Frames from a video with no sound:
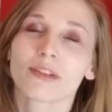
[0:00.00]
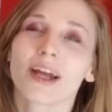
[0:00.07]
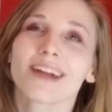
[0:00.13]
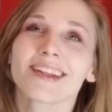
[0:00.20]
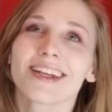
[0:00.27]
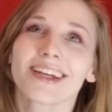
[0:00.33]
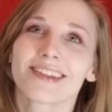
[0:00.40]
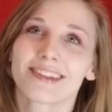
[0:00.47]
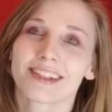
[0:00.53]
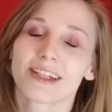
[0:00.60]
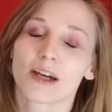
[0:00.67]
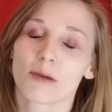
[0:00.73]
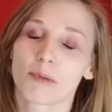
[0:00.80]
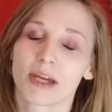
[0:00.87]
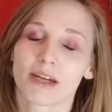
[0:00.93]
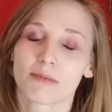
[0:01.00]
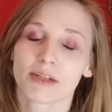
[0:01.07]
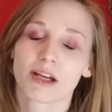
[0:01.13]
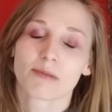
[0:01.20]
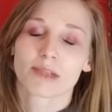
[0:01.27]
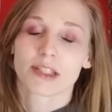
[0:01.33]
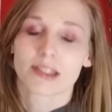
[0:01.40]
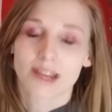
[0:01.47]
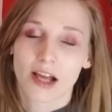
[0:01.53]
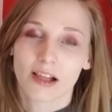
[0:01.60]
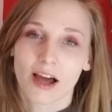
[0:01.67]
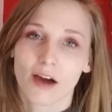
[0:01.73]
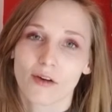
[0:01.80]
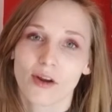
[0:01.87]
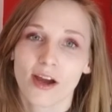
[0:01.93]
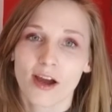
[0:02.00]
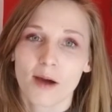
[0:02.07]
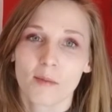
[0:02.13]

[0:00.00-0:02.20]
not that I think a band becomes a sellout,